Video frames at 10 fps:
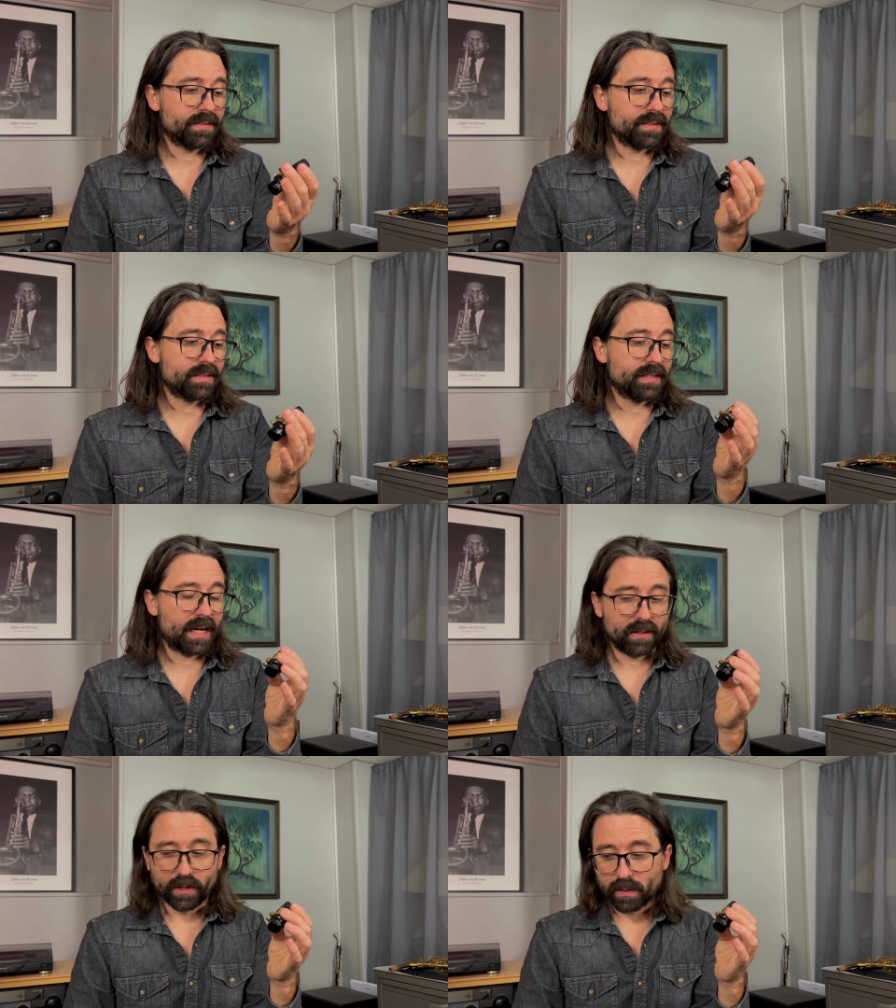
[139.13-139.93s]
just
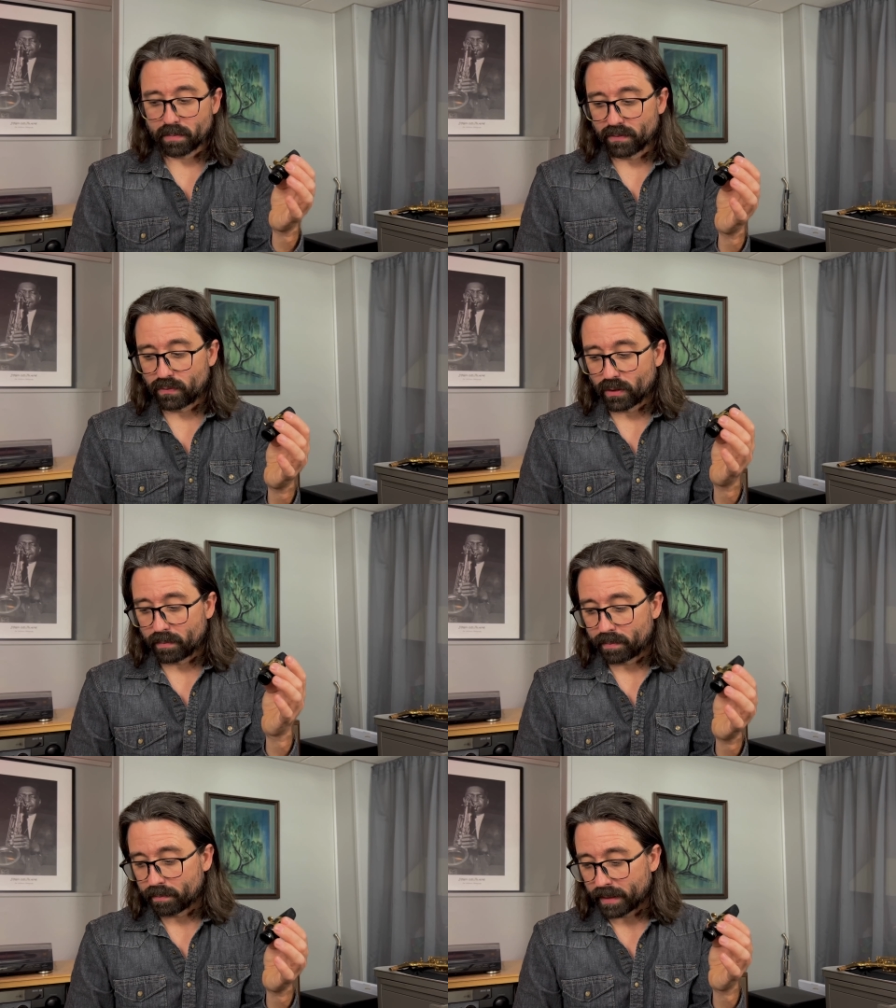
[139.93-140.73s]
not going to
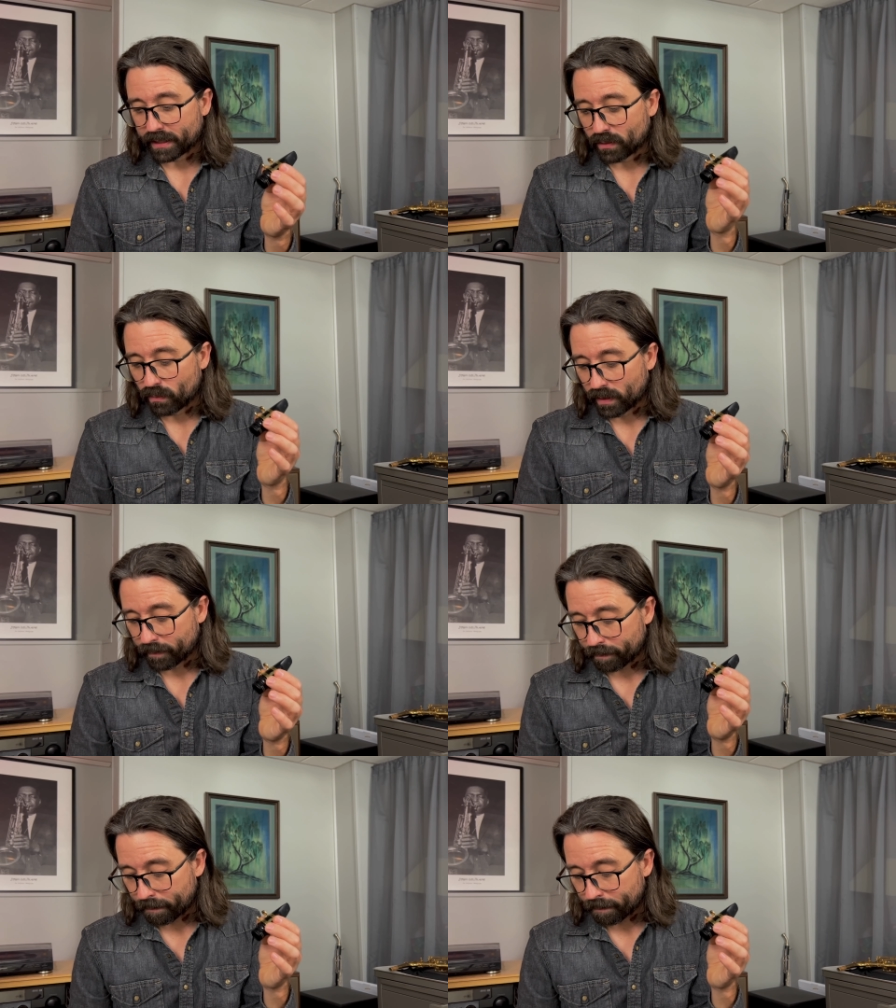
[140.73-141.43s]
perform like you want.